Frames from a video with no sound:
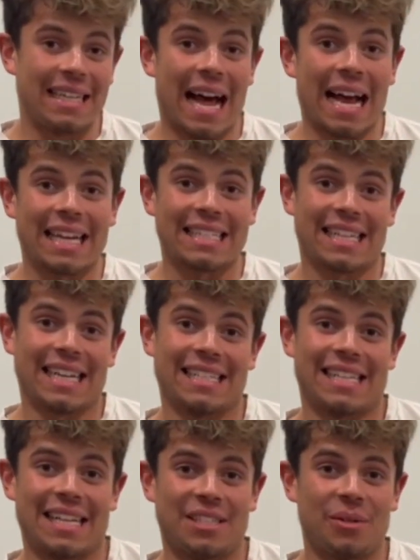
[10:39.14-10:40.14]
not get to get a
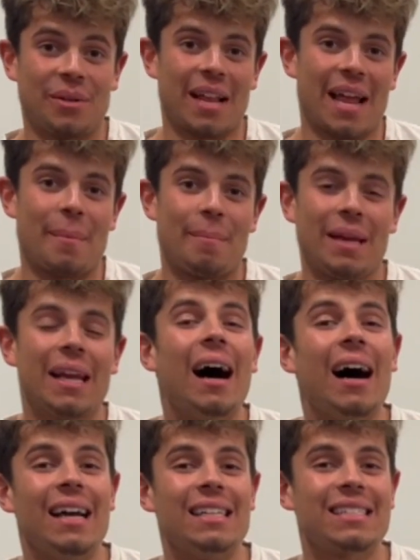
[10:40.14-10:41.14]
tattoo today
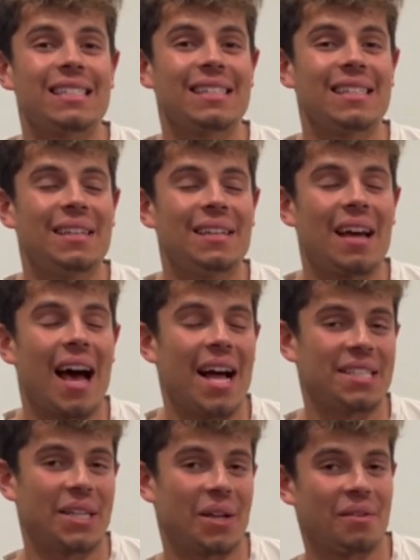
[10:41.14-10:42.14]
because I
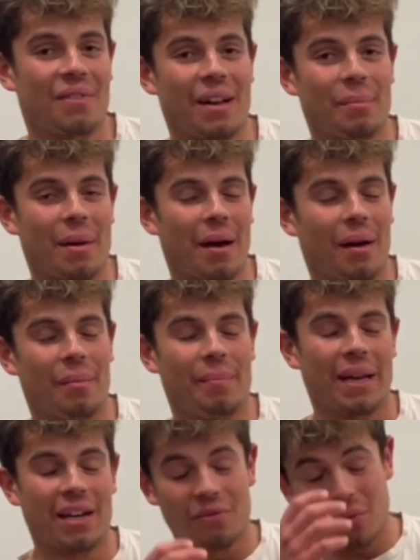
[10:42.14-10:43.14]
honestly couldn't find a
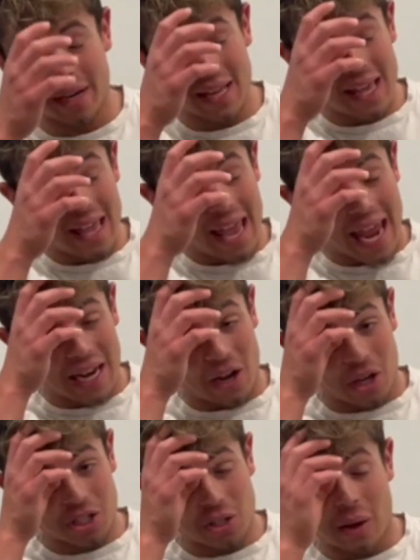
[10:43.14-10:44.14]
big enough one. And
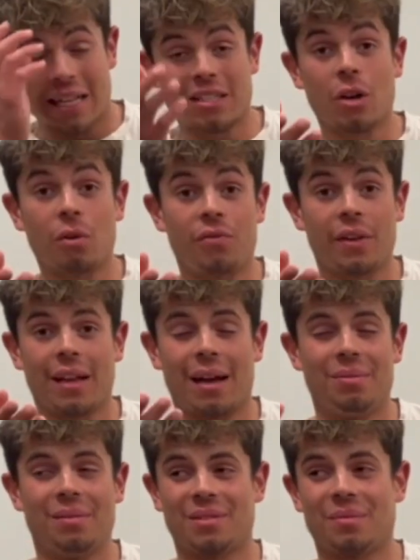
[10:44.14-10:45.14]
also, I had to go feed...
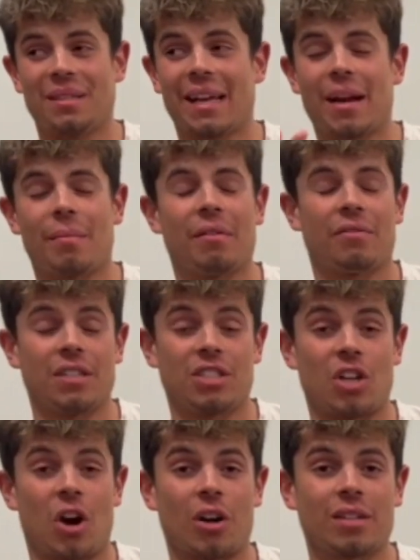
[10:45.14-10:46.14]
So I'm taking care of my friend's
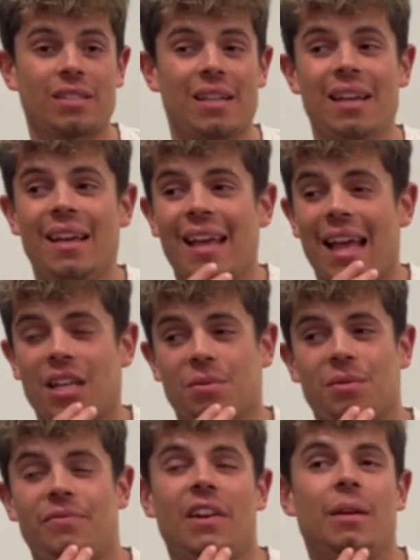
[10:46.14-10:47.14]
dogs. I'm
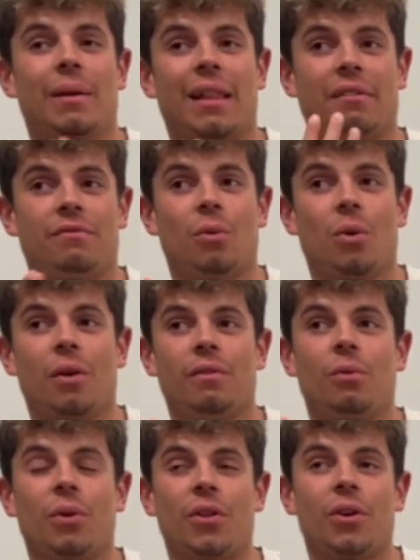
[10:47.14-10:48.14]
supposed to feed them at like
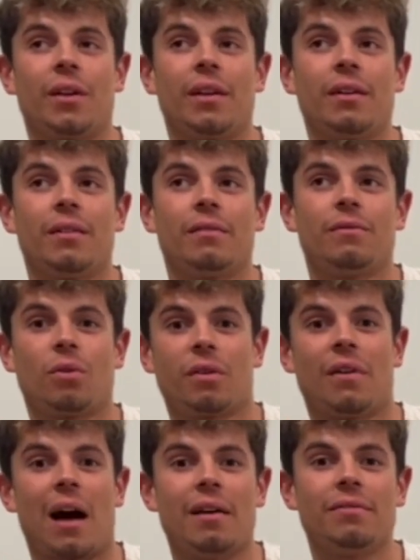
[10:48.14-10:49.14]
4:30. 4 to 5.
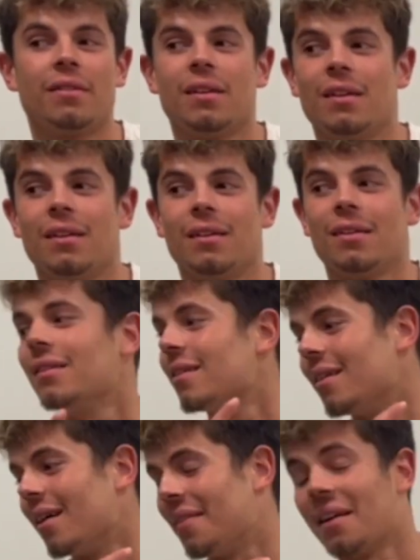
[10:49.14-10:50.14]

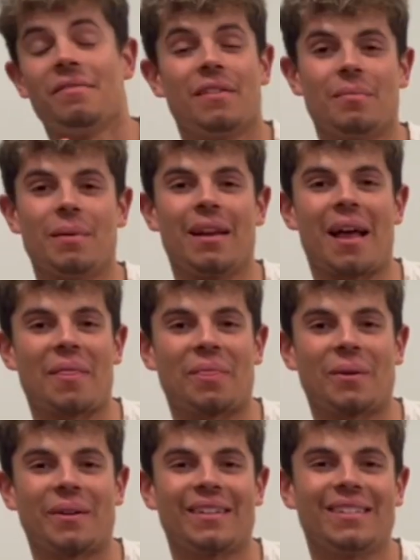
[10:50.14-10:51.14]
I think I fed them at
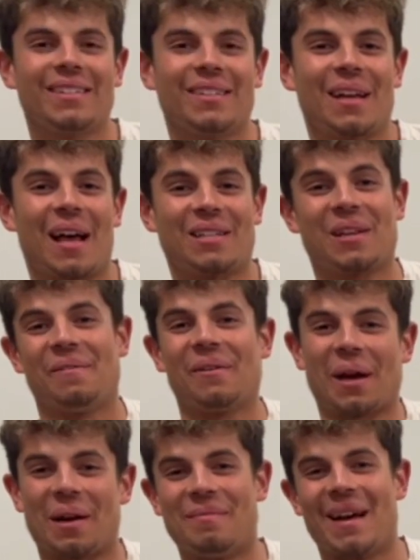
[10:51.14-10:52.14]
9:30. I said I felt
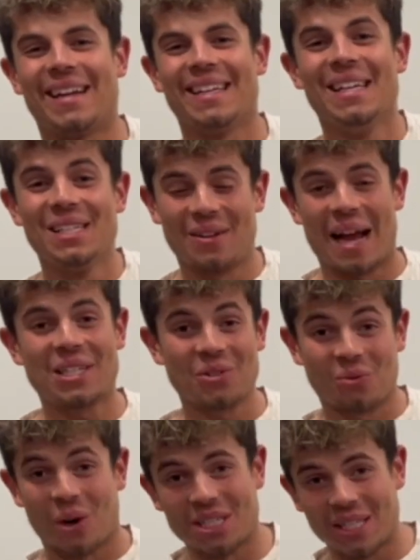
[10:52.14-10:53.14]
kind of bad. So I had to
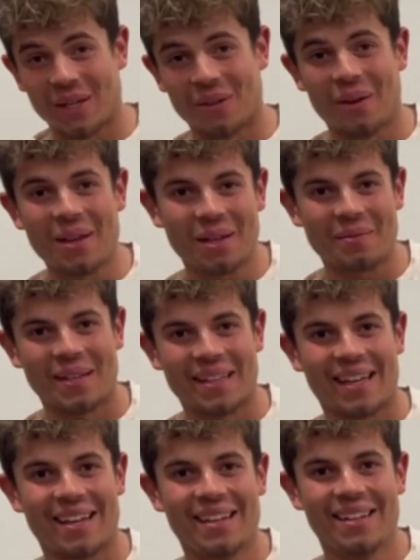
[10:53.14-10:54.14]
rush to go... Why are you looking like
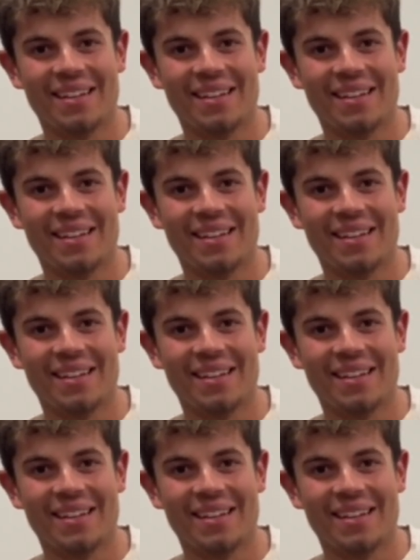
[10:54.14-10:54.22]
that?